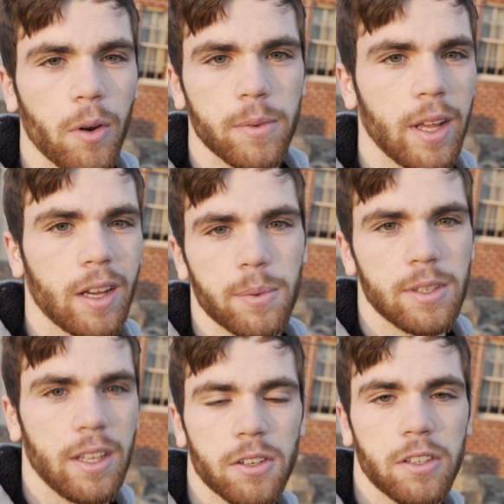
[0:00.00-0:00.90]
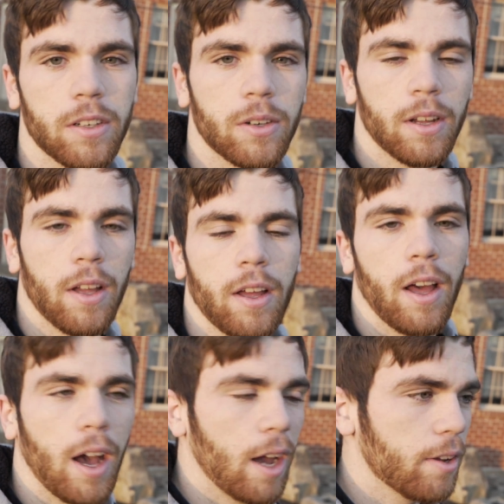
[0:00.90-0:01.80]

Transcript: of room, take up a seat or two. Uh,